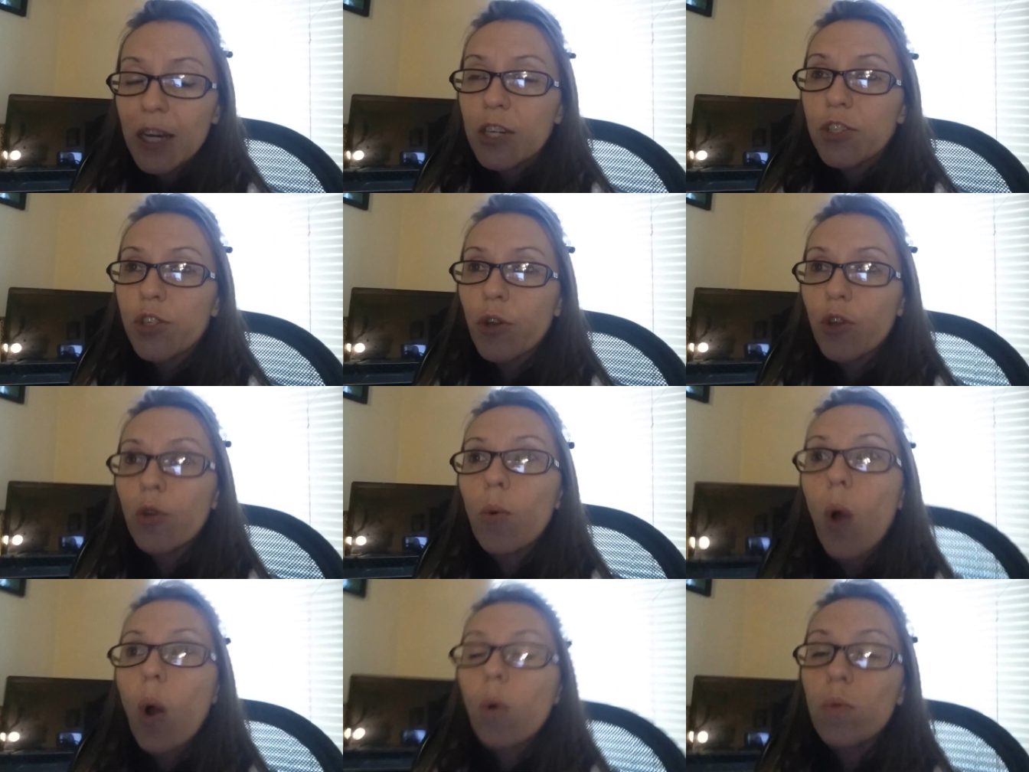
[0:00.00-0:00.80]
So
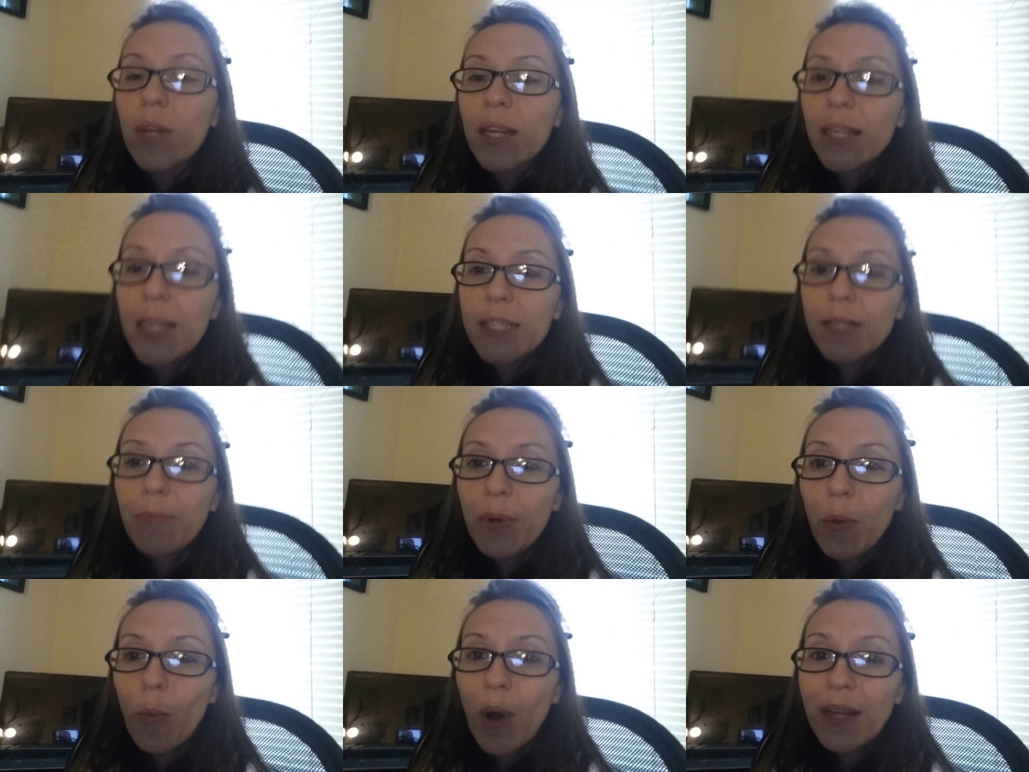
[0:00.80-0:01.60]
you only need to
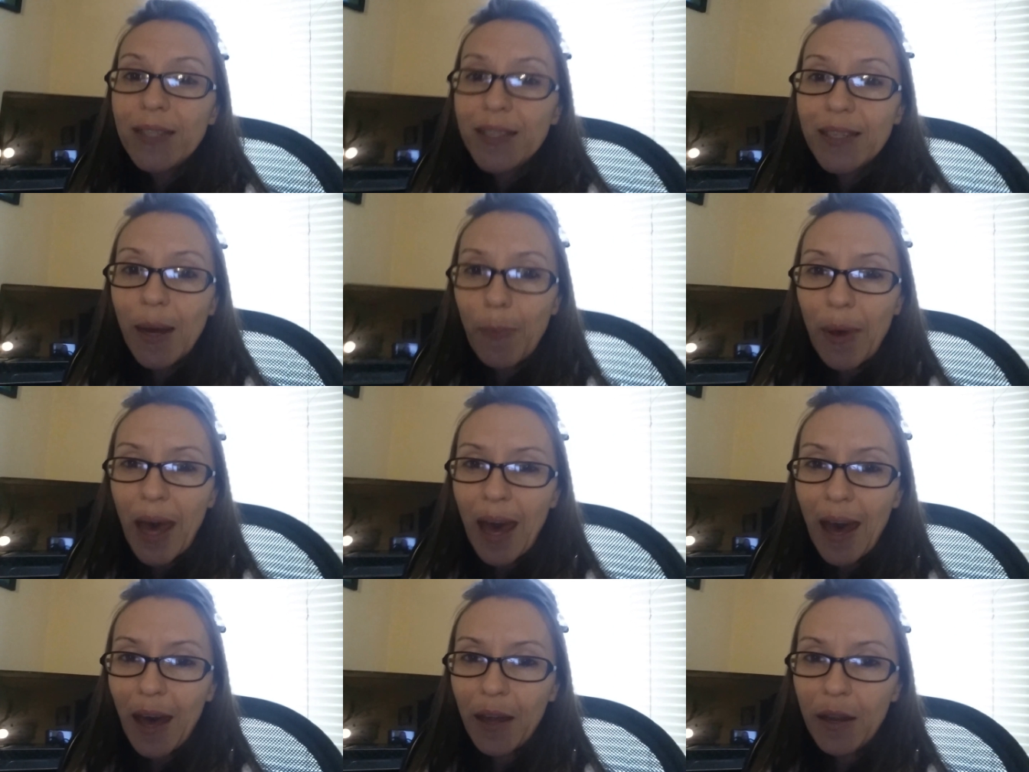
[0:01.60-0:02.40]
be one step
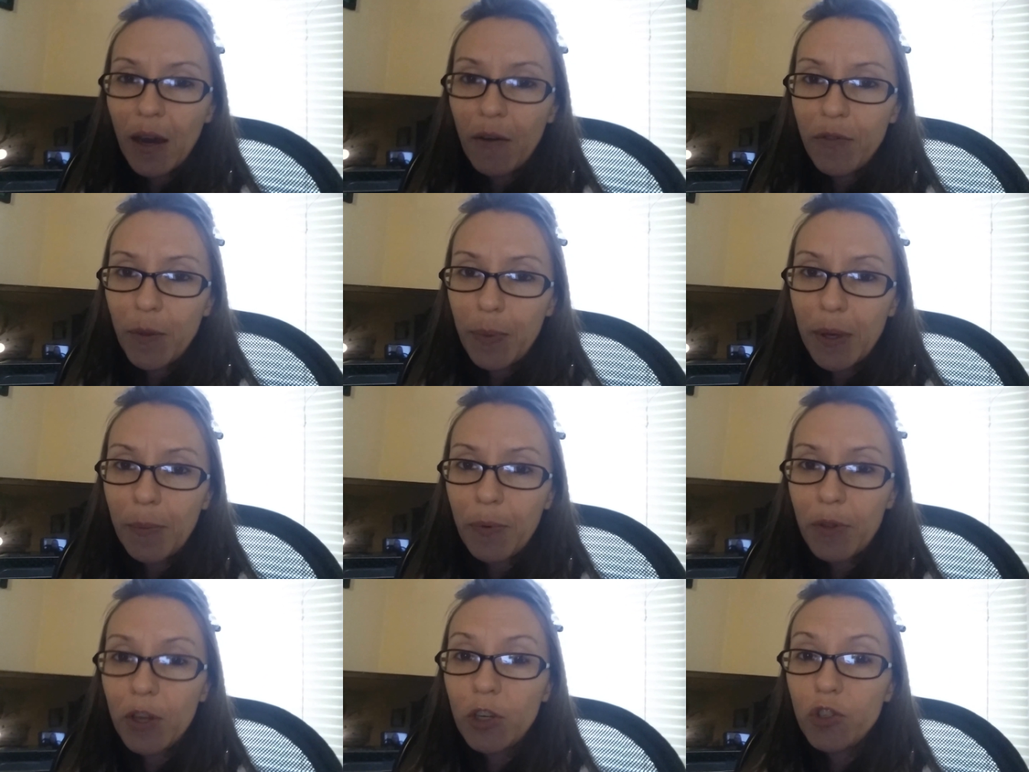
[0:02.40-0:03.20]
ahead of the
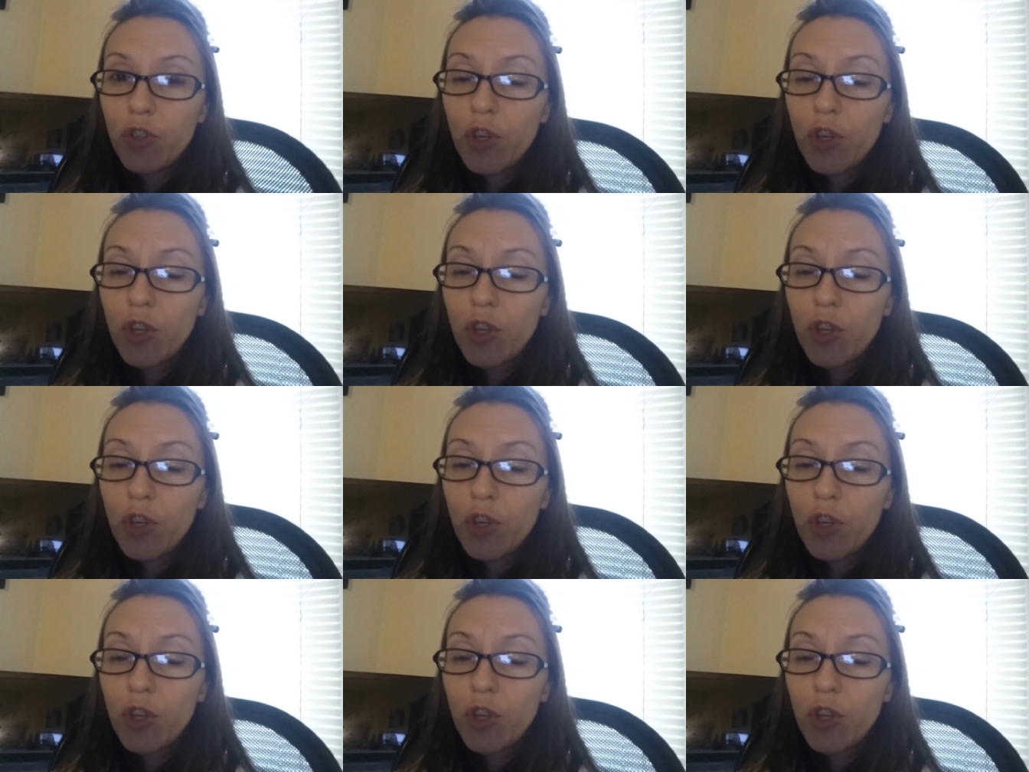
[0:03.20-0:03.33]
people that you're